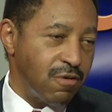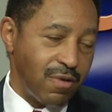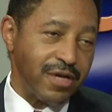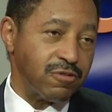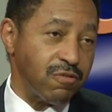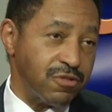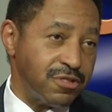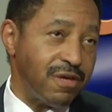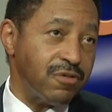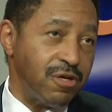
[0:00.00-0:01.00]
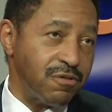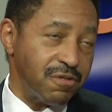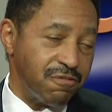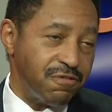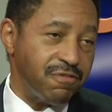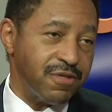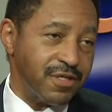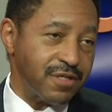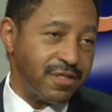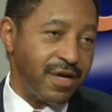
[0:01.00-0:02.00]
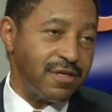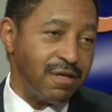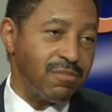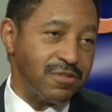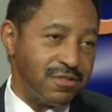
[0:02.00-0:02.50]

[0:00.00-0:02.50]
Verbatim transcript: well, actually over 750, get that number,